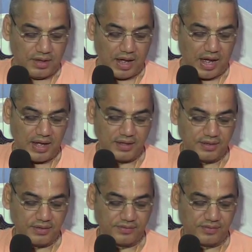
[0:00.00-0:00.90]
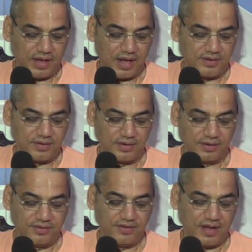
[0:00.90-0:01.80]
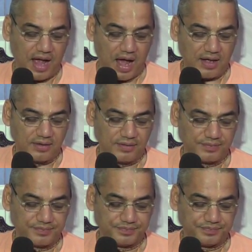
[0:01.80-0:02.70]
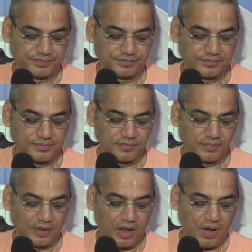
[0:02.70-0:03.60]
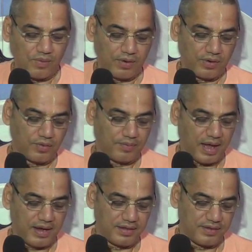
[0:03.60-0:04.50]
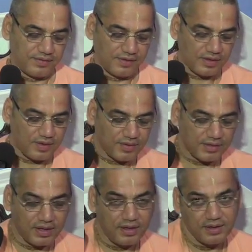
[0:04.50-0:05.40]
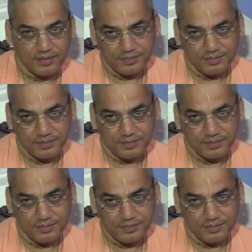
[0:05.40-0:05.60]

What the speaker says: And sage Richika wanted to marry this Satyavati.